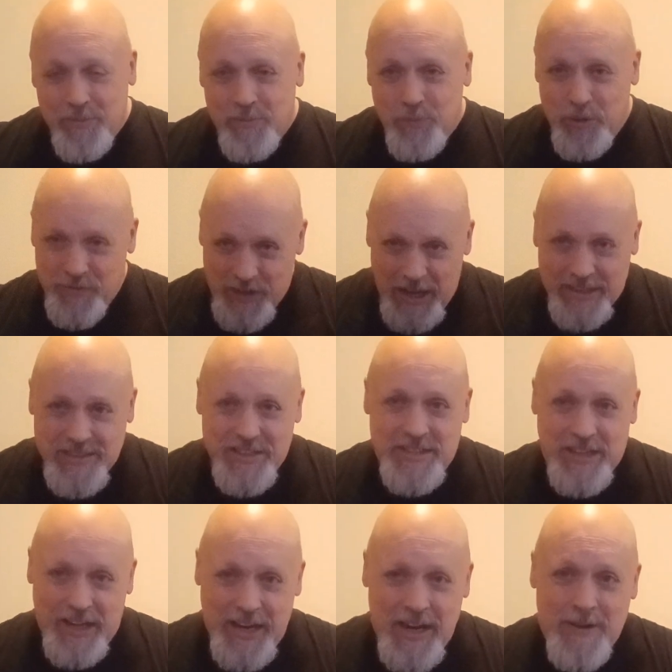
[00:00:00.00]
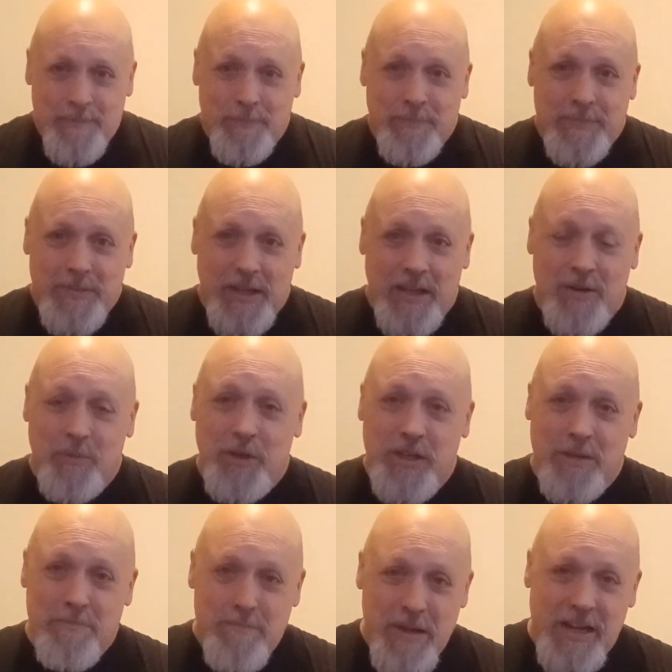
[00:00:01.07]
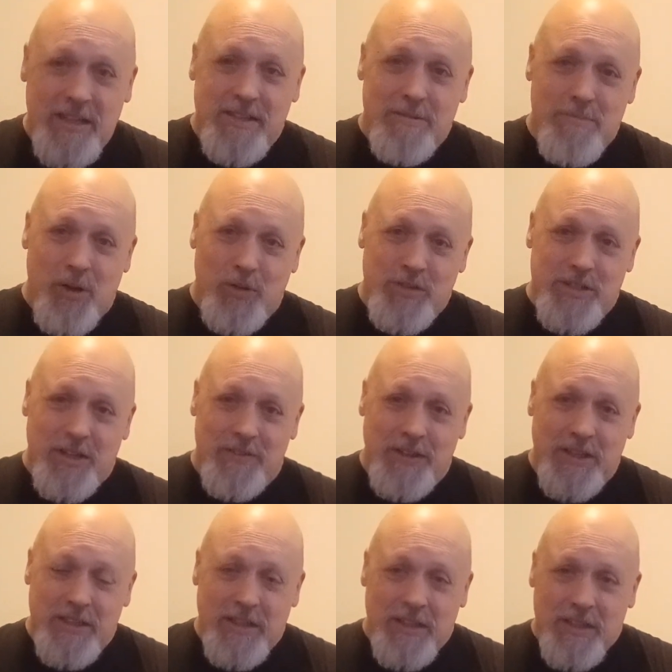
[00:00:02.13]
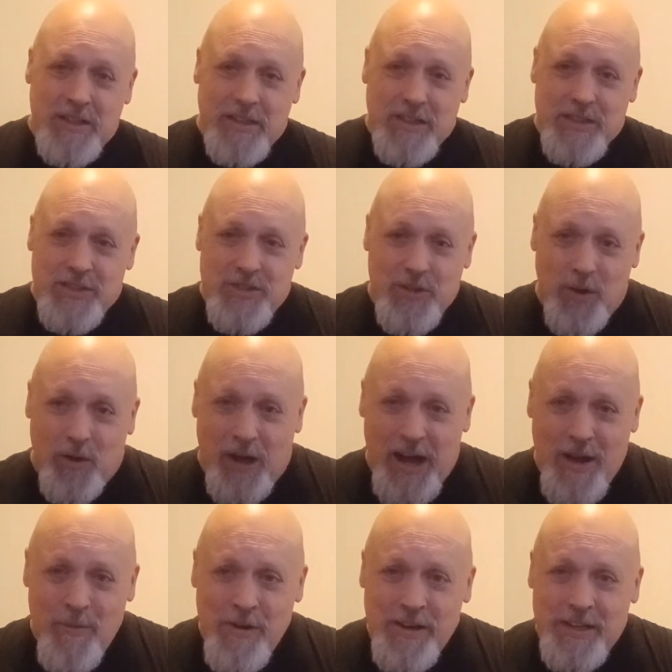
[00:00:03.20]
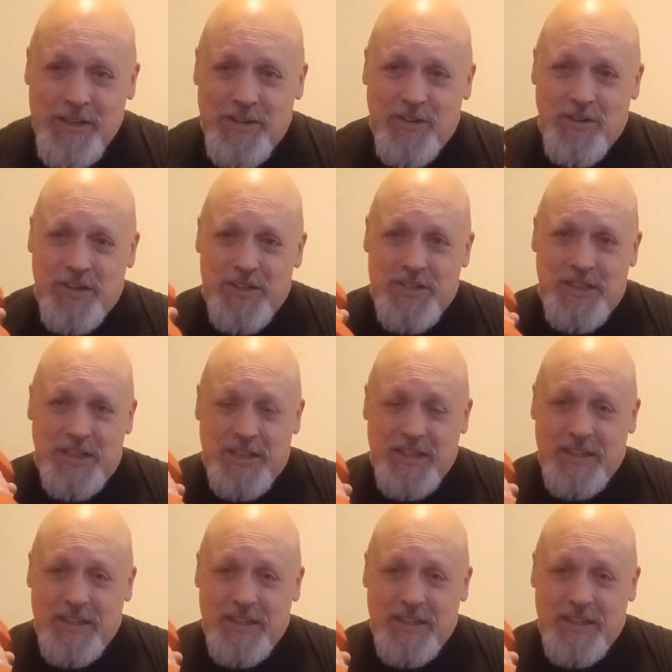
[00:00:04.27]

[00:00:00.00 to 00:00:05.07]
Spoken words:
We've got today, and we can make the most of it. So I want to encourage you.